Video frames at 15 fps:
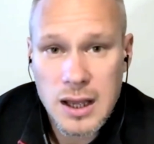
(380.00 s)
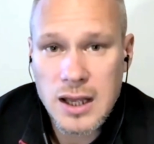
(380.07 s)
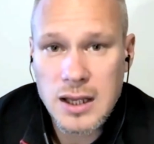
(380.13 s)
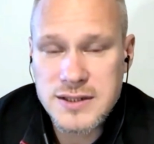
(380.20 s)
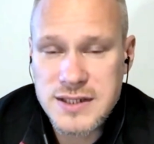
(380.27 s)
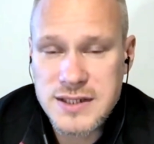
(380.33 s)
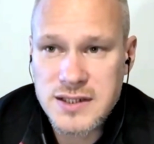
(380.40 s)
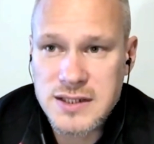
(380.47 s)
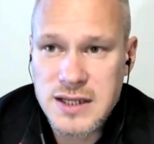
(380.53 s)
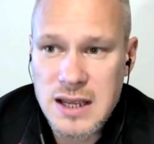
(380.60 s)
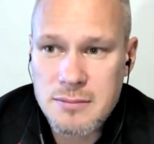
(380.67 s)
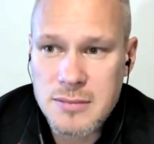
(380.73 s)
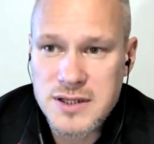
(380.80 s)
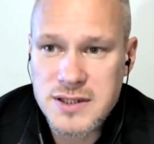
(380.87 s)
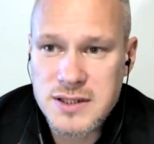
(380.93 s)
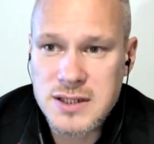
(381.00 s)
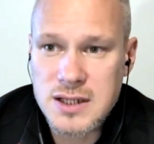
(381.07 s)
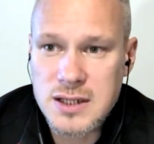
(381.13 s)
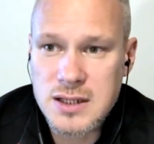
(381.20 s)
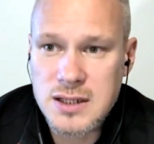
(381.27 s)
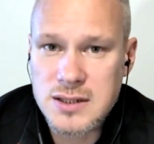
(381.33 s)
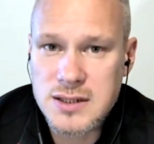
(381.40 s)
same as
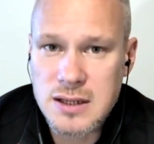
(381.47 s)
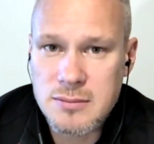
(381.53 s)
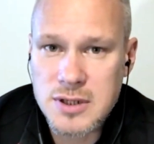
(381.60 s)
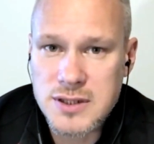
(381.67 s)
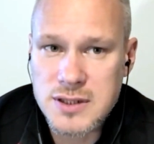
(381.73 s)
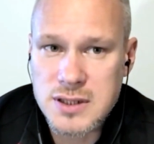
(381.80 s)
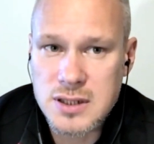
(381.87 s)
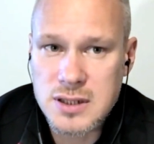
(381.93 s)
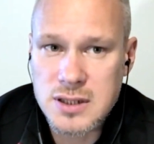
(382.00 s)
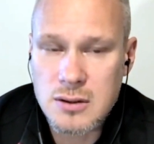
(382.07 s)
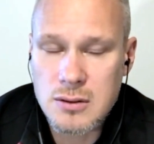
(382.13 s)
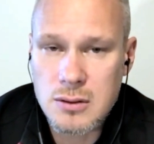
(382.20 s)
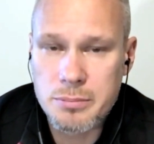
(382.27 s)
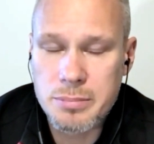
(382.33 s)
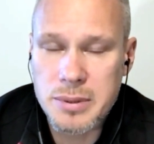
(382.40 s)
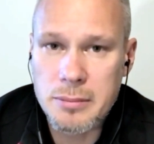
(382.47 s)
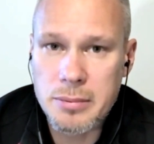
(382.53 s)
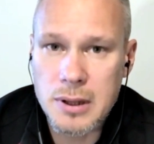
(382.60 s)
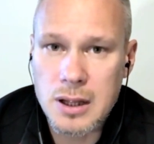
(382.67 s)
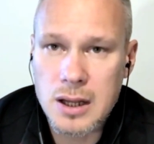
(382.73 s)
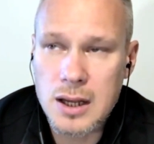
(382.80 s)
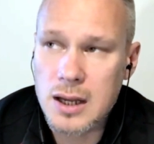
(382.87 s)
all
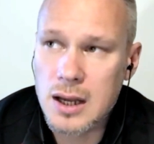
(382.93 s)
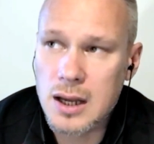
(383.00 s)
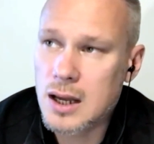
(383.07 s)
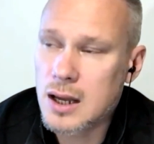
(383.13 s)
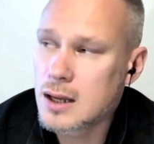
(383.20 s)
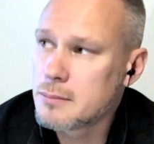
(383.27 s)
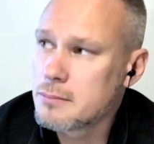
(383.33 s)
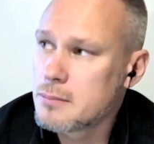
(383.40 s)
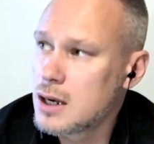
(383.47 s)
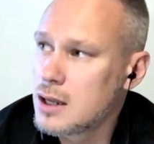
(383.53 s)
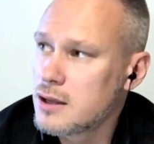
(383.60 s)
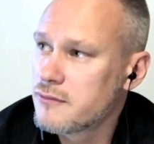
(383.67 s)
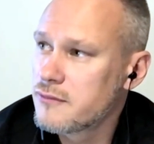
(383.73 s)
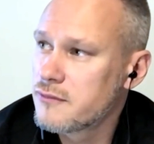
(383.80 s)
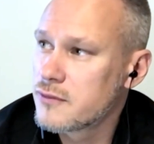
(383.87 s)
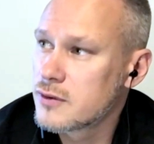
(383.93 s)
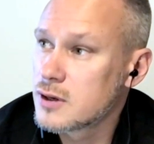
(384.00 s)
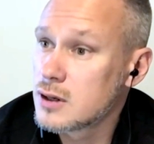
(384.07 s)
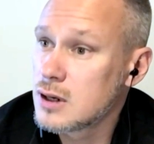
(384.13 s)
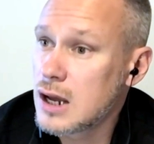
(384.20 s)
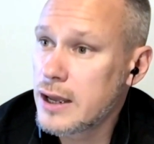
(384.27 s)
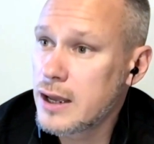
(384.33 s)
people, I believe
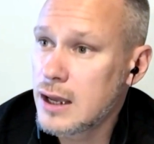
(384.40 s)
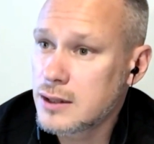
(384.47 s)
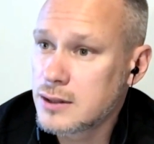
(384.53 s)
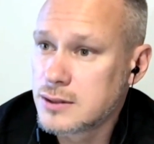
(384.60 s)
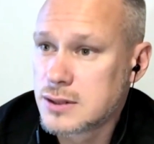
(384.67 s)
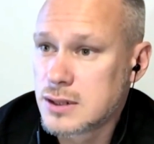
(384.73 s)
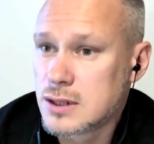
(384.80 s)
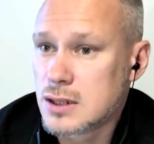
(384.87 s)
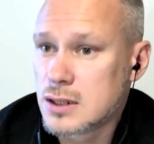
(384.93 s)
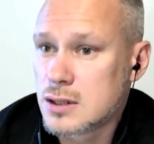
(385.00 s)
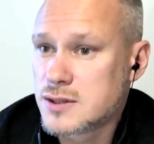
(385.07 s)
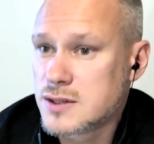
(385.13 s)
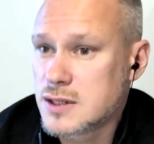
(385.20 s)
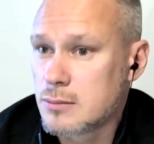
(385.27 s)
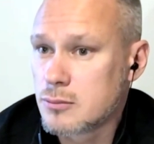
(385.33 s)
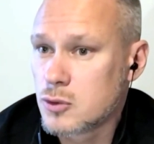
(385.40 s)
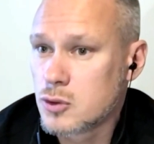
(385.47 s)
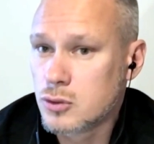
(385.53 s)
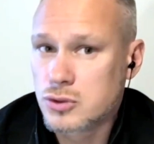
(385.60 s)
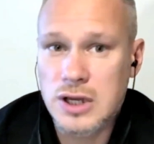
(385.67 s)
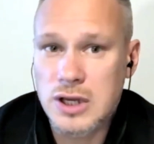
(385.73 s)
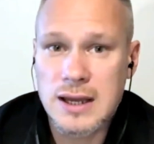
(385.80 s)
I had some
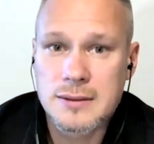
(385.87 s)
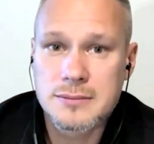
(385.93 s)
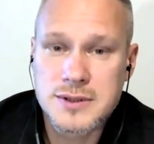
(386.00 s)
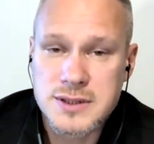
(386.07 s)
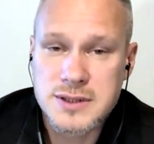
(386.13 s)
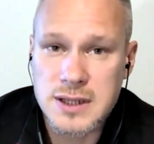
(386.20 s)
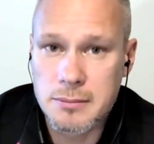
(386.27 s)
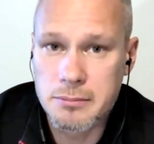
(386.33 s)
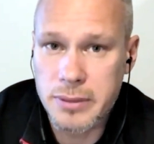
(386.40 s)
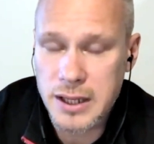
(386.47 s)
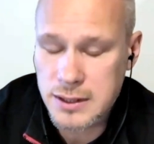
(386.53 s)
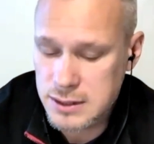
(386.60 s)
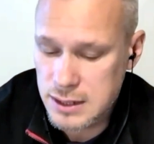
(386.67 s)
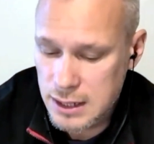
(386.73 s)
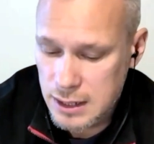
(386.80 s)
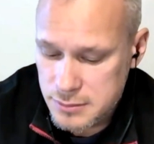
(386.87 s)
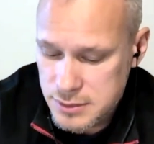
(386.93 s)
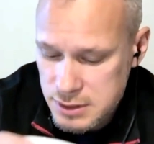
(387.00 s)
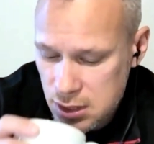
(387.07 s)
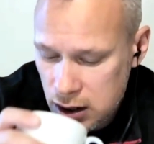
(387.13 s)
good times, some bad times.